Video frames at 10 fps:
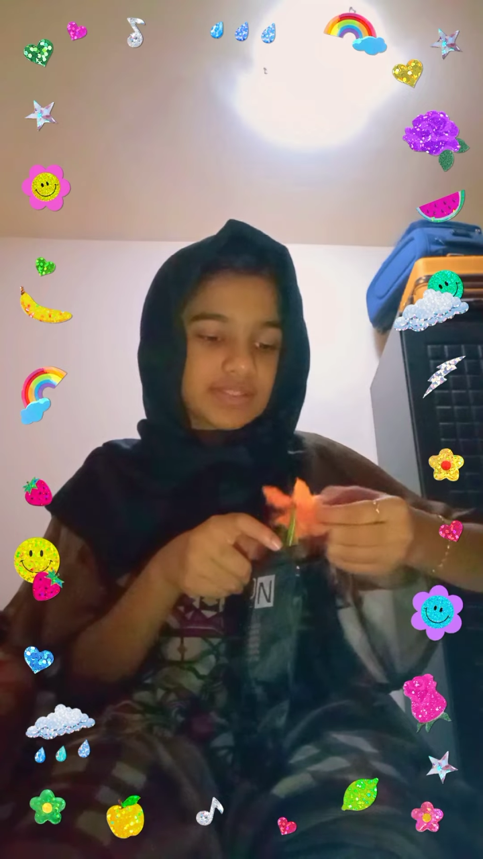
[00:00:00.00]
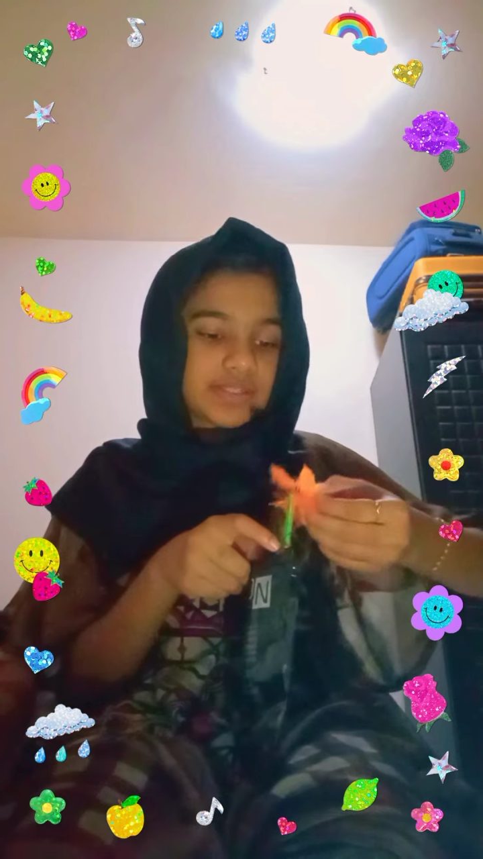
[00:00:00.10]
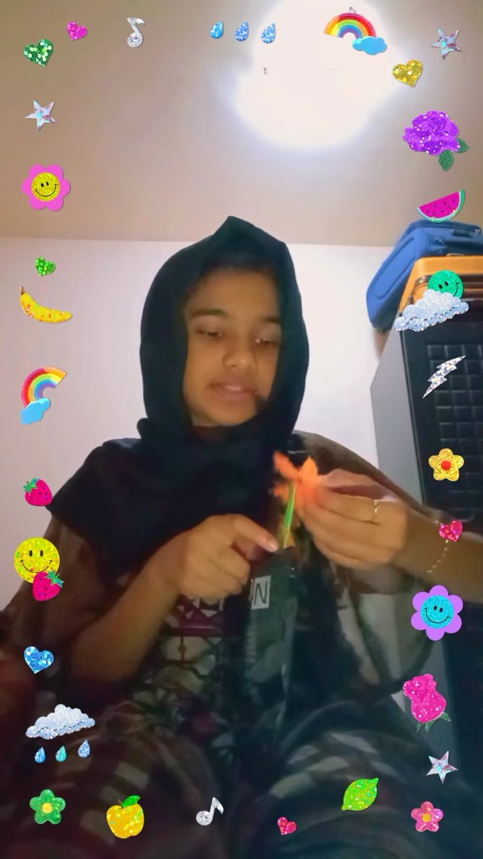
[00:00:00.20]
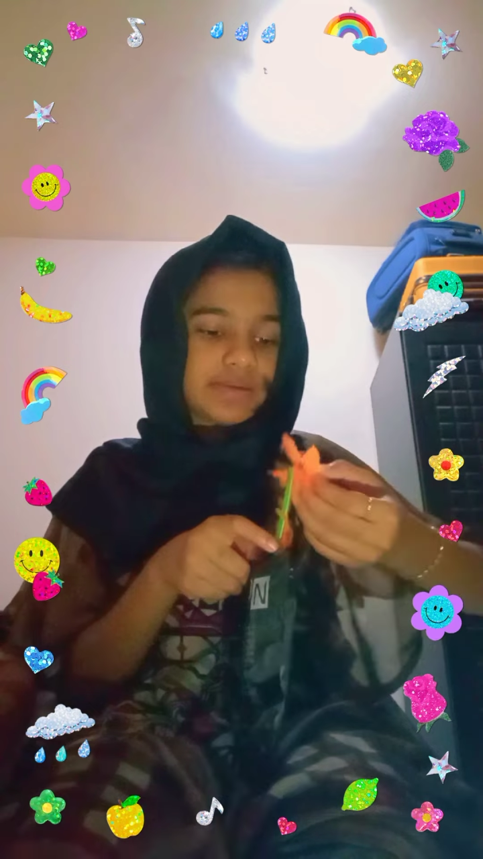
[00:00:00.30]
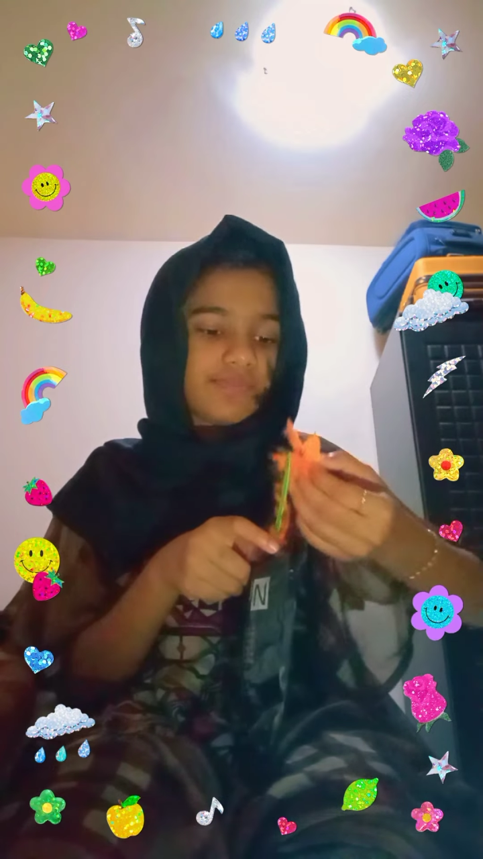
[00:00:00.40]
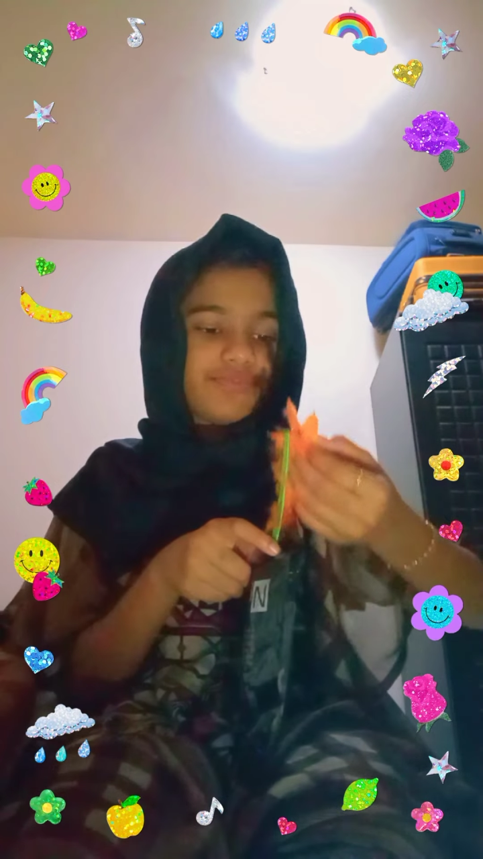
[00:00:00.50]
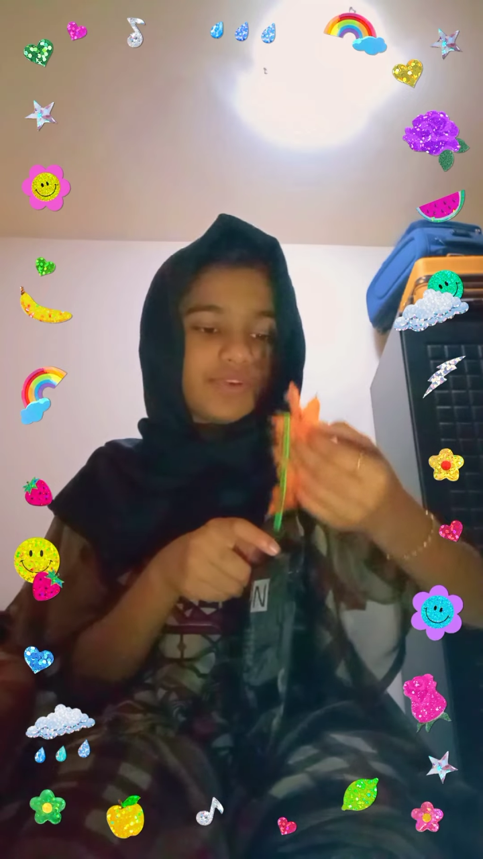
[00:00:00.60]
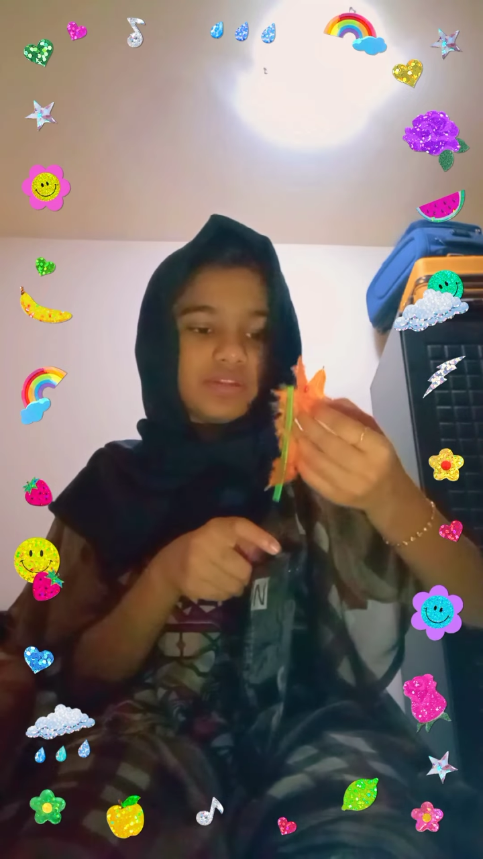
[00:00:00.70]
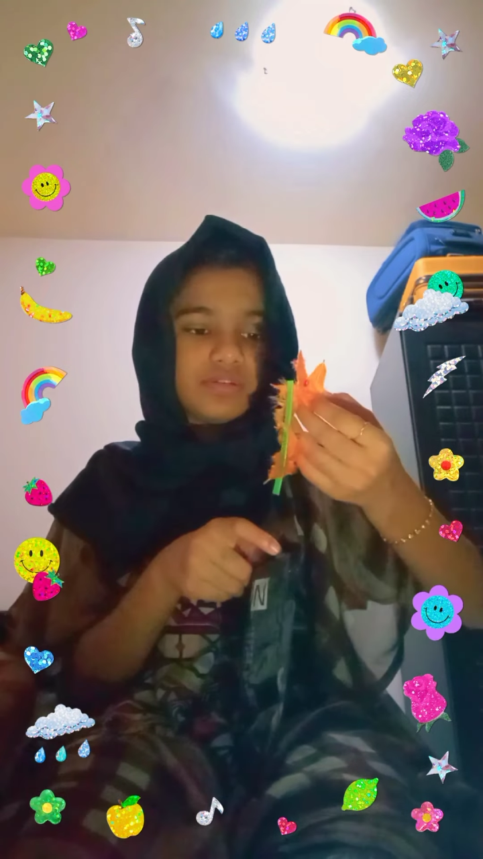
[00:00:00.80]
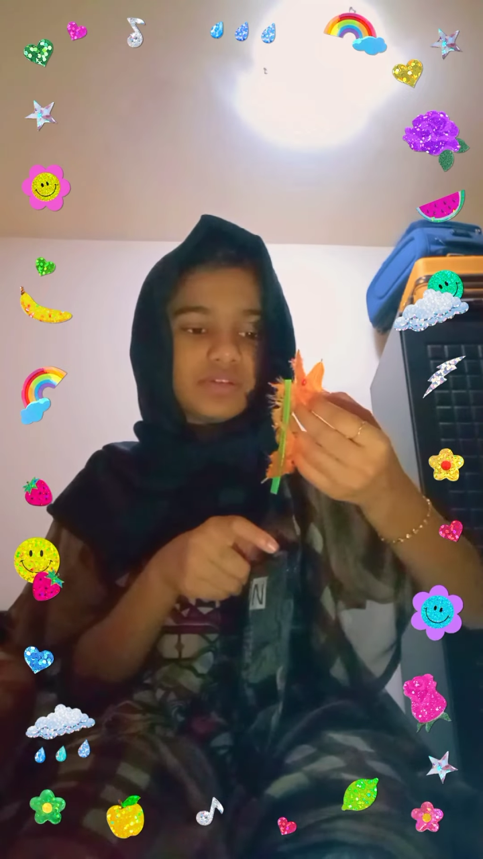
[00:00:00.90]
some
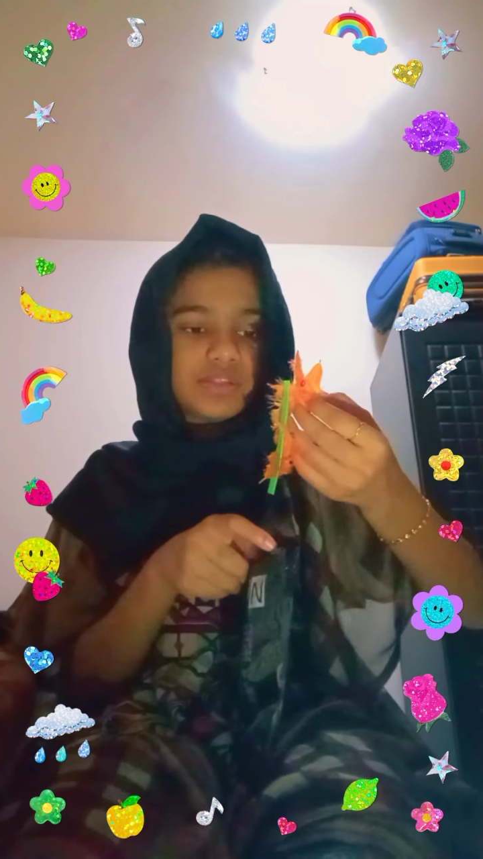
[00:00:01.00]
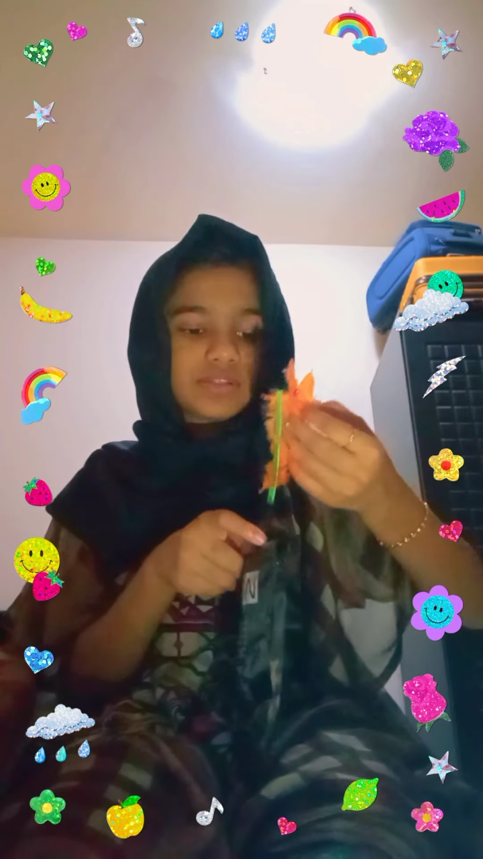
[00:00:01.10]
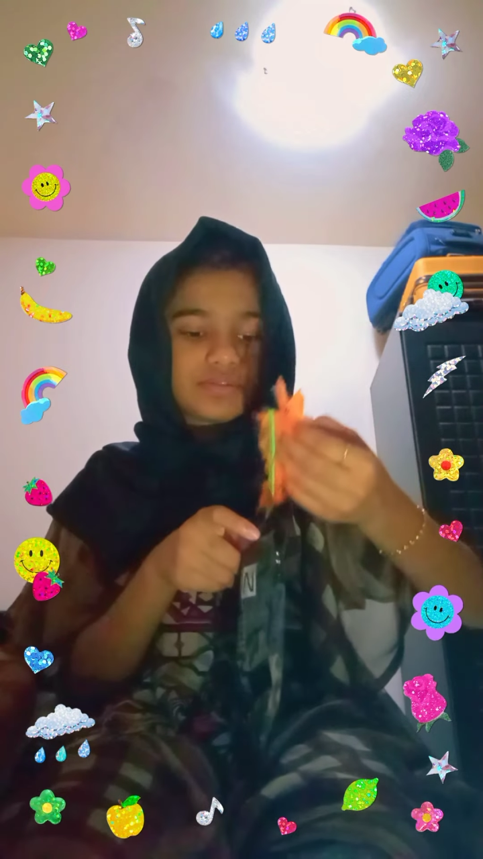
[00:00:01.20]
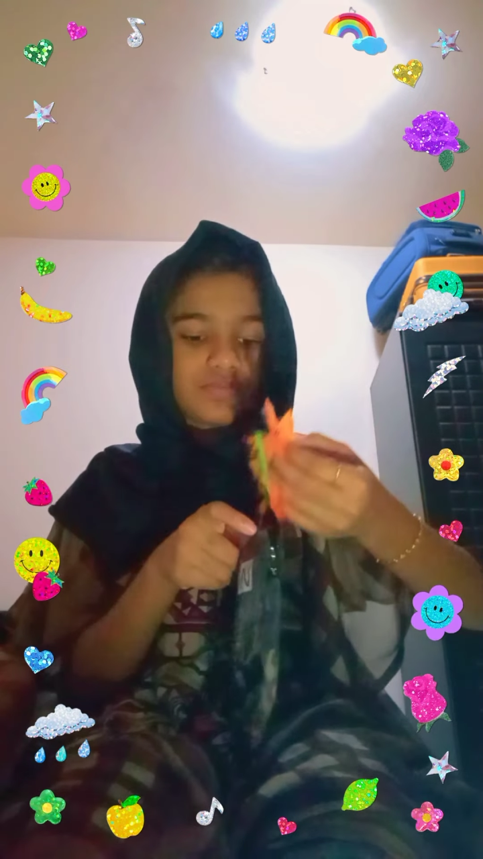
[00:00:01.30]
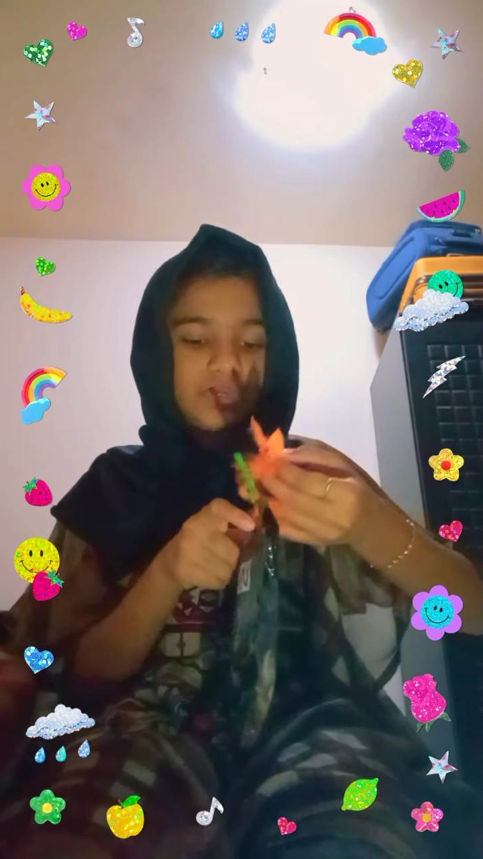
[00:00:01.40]
feathers.